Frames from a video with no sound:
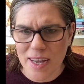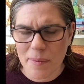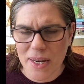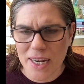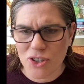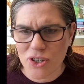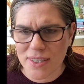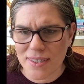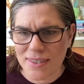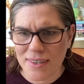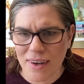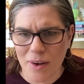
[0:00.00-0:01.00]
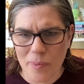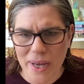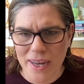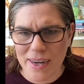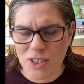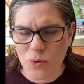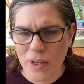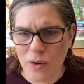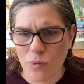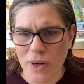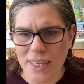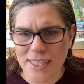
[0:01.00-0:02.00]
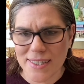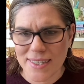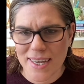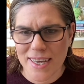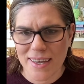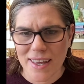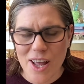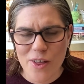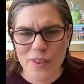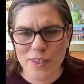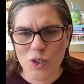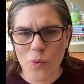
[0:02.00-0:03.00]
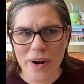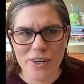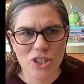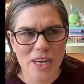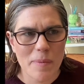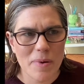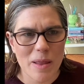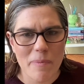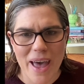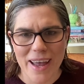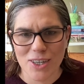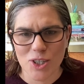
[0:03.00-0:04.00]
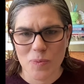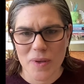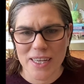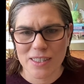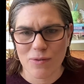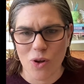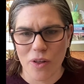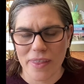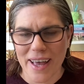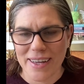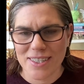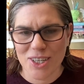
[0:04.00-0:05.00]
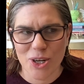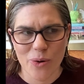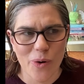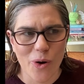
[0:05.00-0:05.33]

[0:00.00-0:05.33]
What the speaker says: I mean, it just, oh my gosh, we can really see the square shape in the back just because of all that, you know,